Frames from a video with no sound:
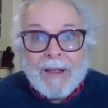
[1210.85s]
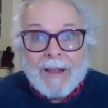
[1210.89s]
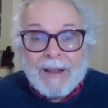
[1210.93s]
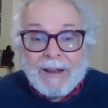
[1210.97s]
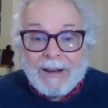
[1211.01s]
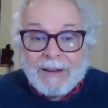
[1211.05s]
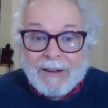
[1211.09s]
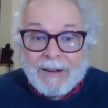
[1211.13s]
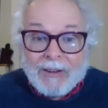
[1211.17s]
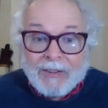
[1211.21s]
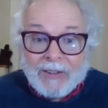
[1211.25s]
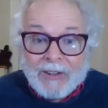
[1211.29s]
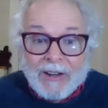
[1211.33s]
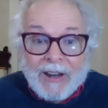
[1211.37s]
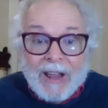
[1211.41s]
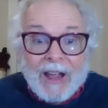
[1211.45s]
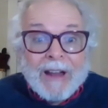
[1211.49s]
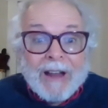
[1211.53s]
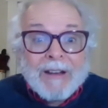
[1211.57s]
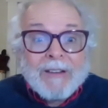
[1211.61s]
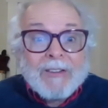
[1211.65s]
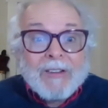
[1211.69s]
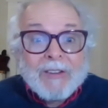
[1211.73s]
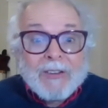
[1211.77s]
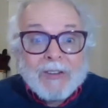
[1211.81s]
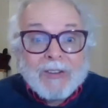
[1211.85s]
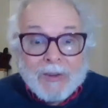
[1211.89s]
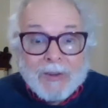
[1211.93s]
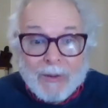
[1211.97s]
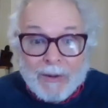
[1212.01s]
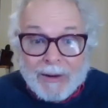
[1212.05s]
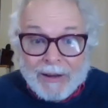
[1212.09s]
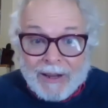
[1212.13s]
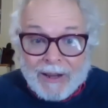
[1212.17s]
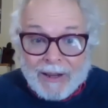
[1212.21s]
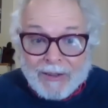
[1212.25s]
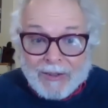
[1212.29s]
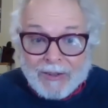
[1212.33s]
He doesn't answer, so I
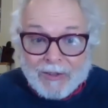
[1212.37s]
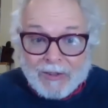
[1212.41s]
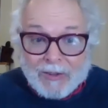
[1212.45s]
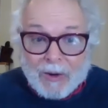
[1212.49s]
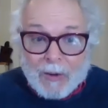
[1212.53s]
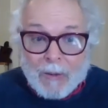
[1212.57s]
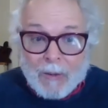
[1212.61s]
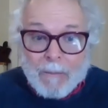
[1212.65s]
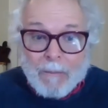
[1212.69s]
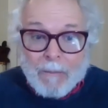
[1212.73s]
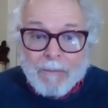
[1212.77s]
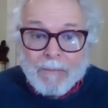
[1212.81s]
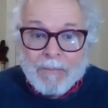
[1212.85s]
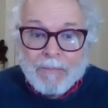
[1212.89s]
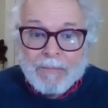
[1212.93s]
guess so.